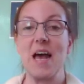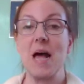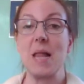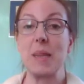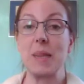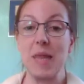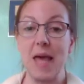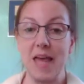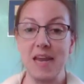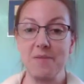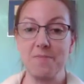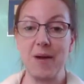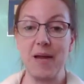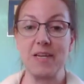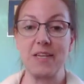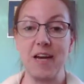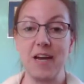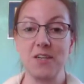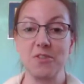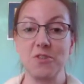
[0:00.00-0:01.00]
led by
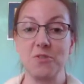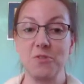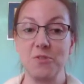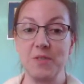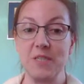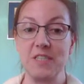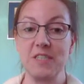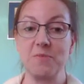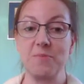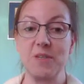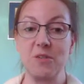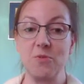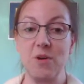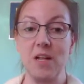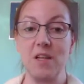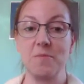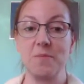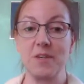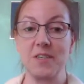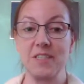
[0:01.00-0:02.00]
Dr. Luis
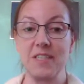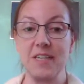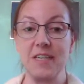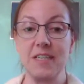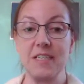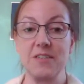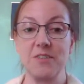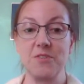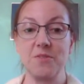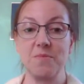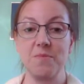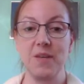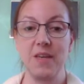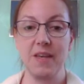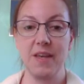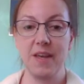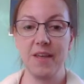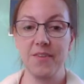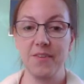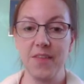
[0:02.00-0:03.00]
Manuel Martinez
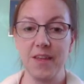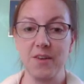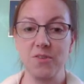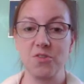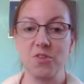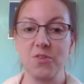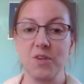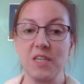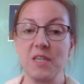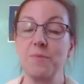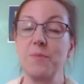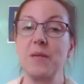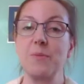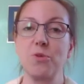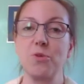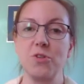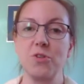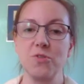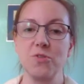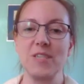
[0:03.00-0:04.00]
Dominguez that is going to be
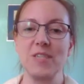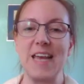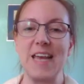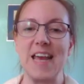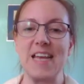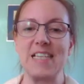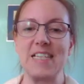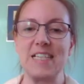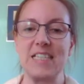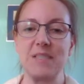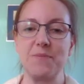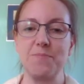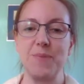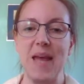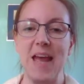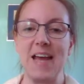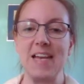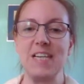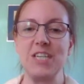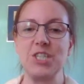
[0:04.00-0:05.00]
producing a
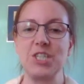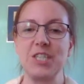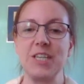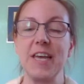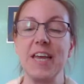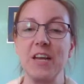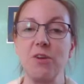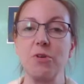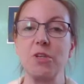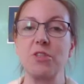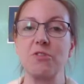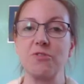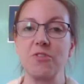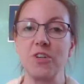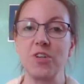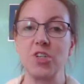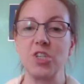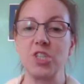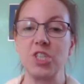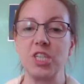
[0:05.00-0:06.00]
Spanish language
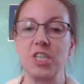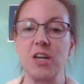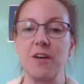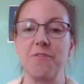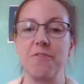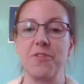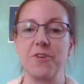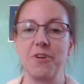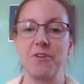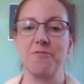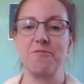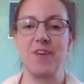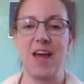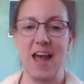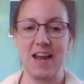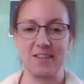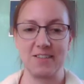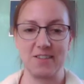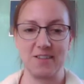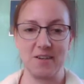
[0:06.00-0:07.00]
version of Third
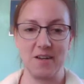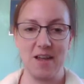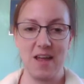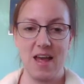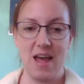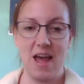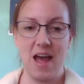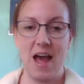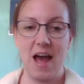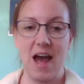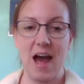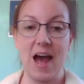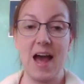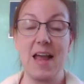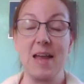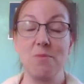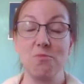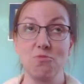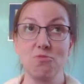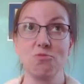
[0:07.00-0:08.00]
Factor. I
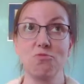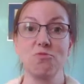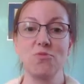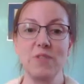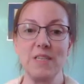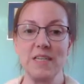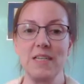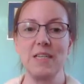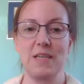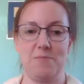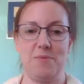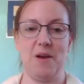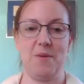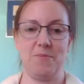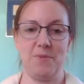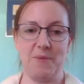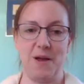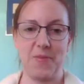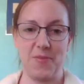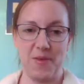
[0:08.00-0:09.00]
am really
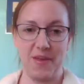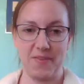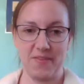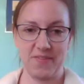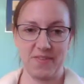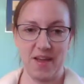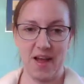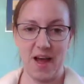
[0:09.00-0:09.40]
pumped about this.